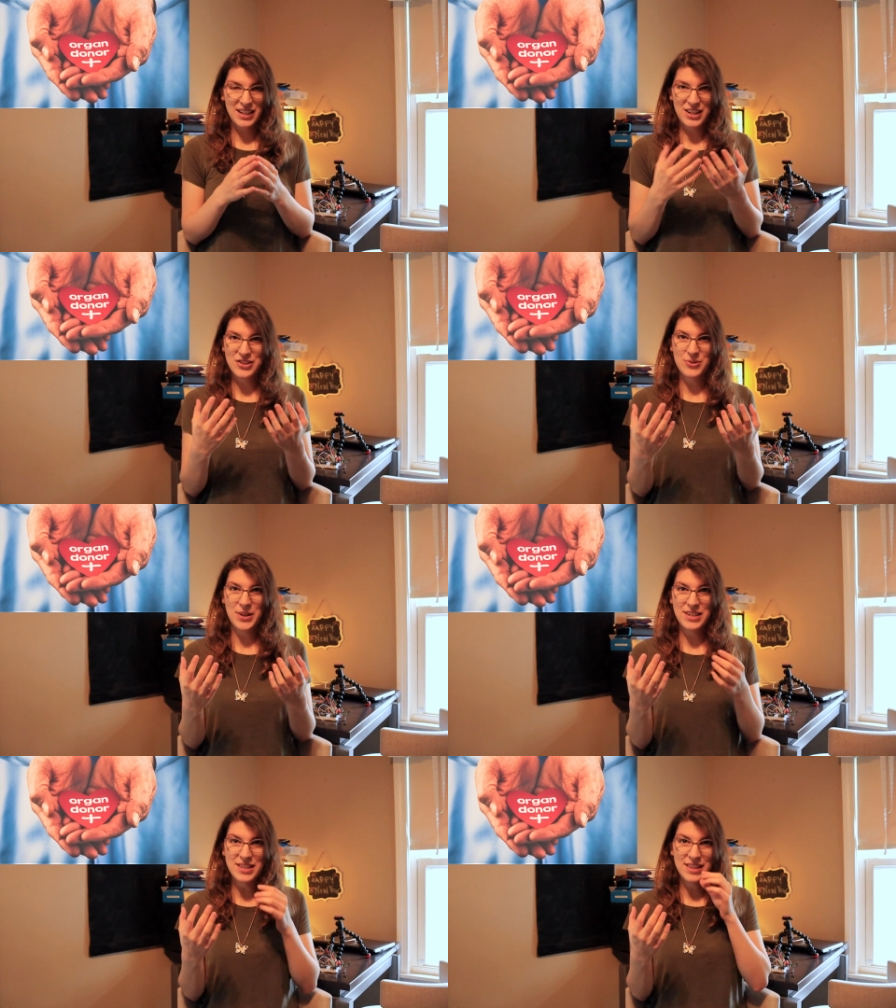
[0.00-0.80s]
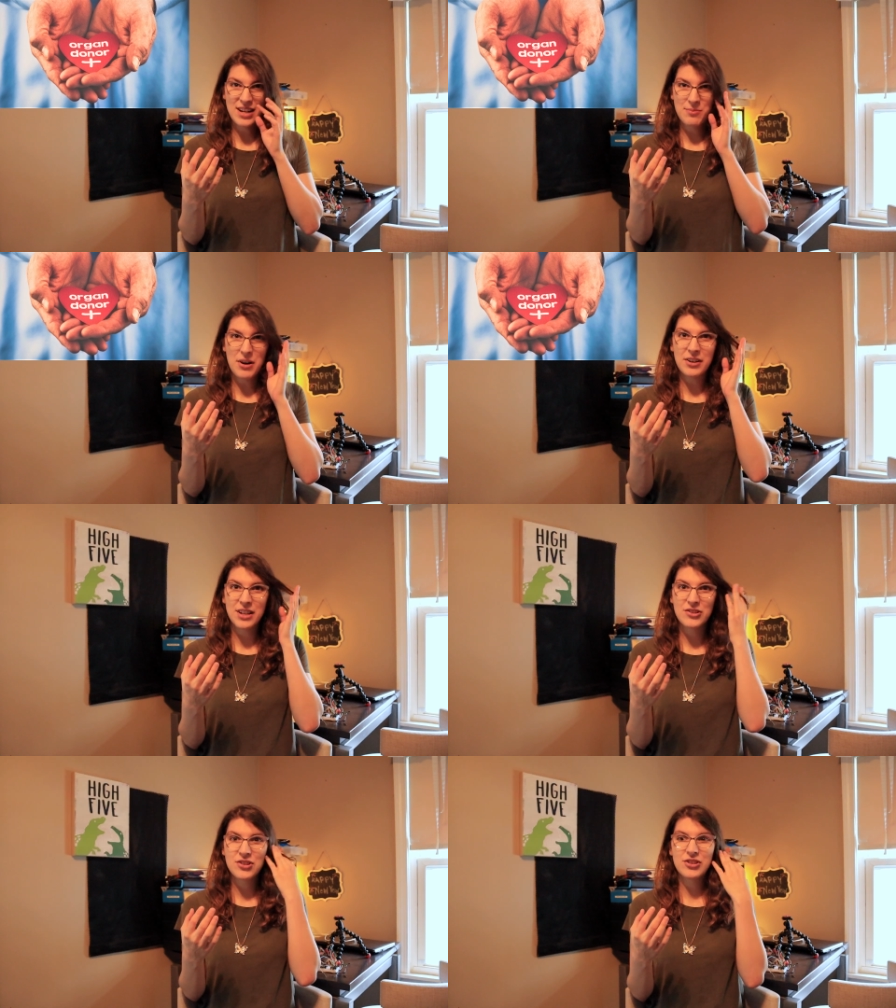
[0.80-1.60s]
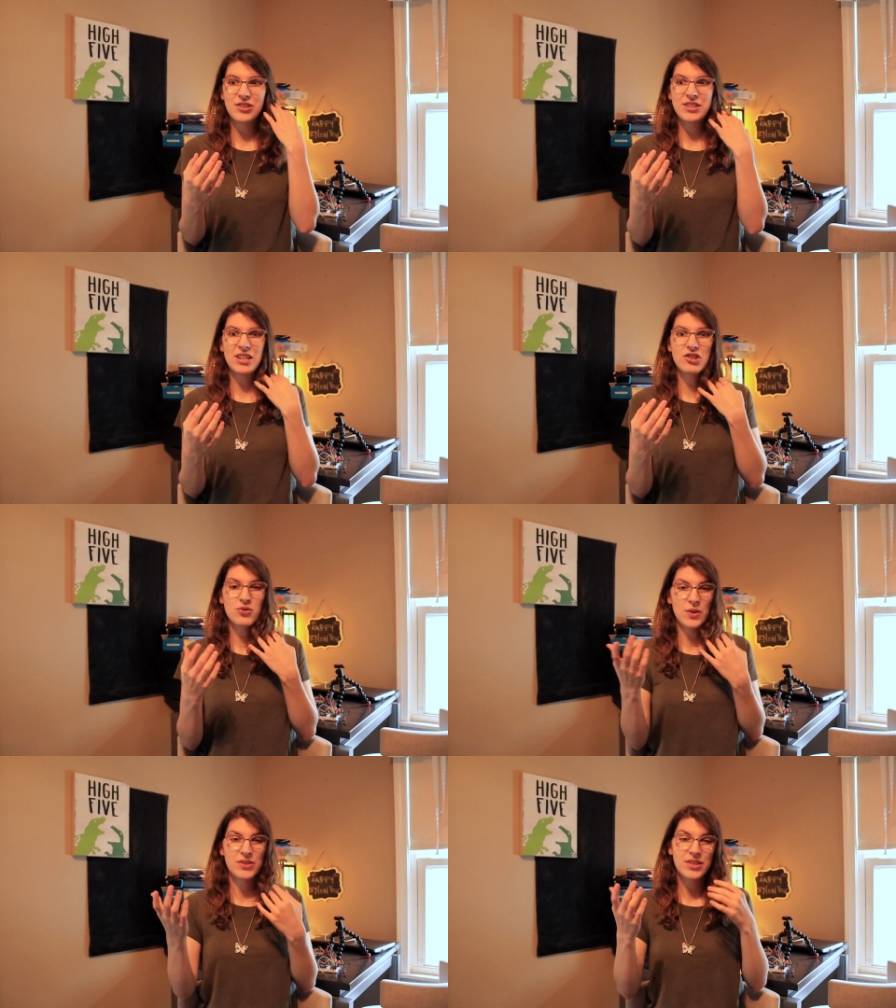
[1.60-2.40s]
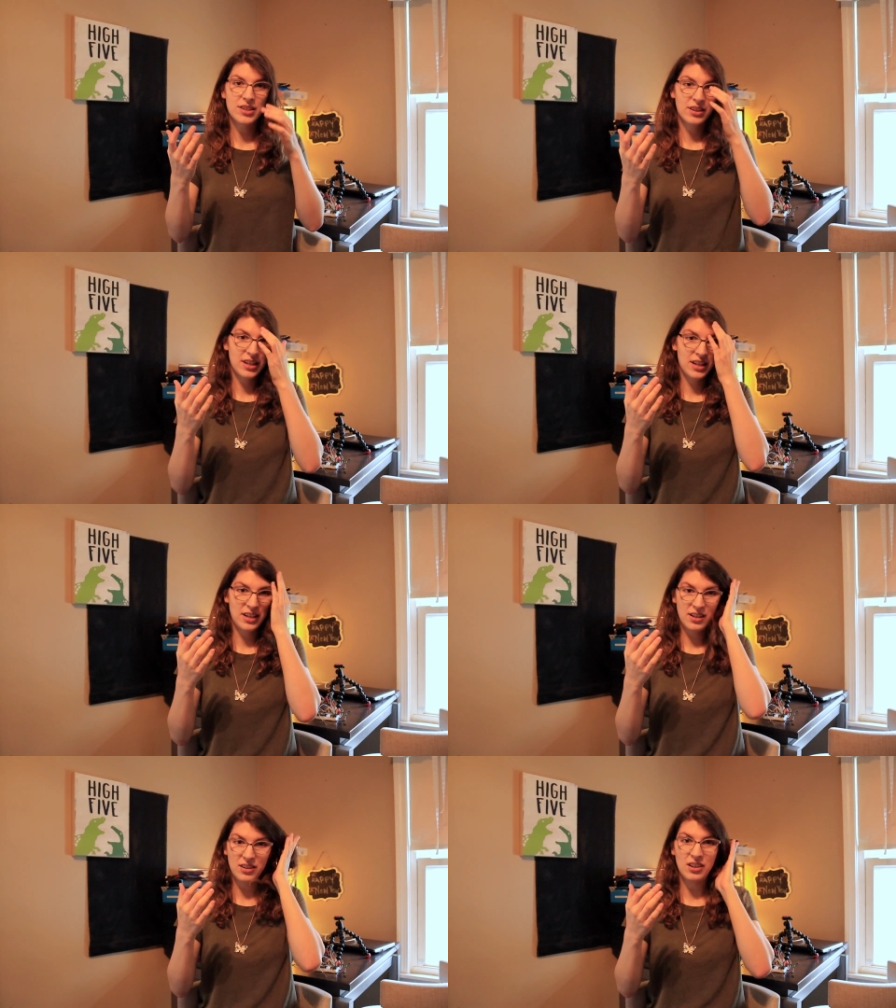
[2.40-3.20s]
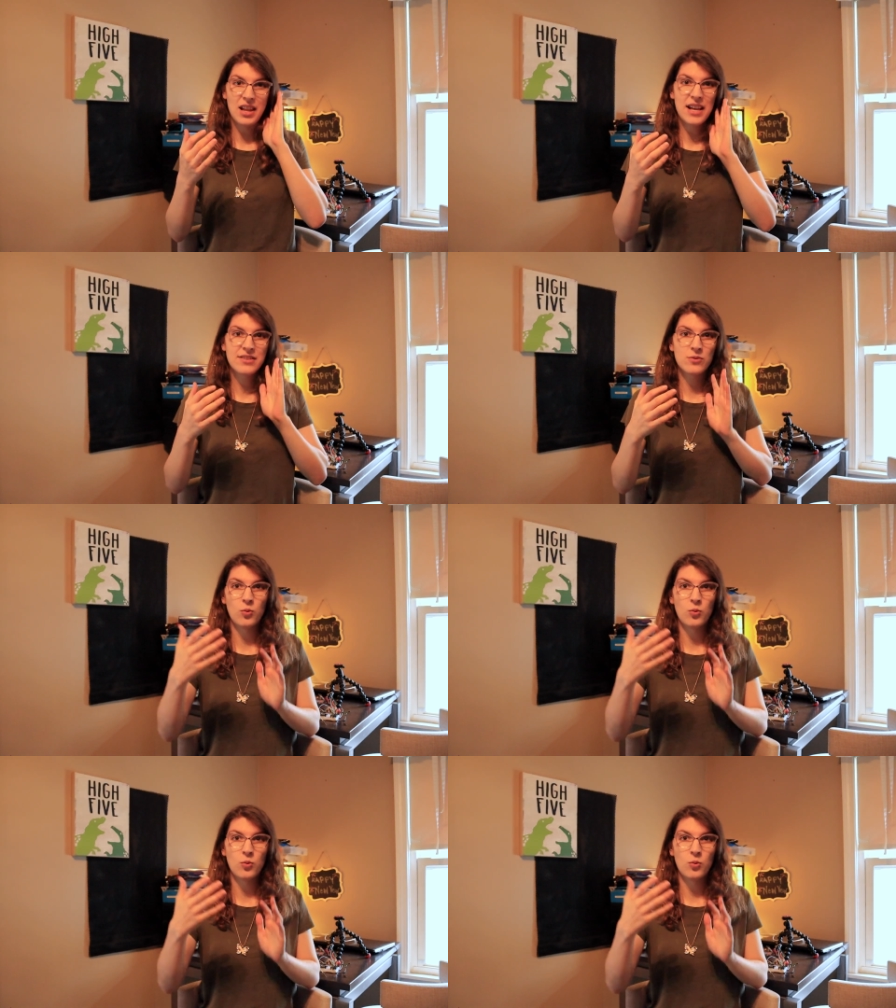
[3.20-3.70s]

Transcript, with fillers: Is the reason that Americans are just intrinsically less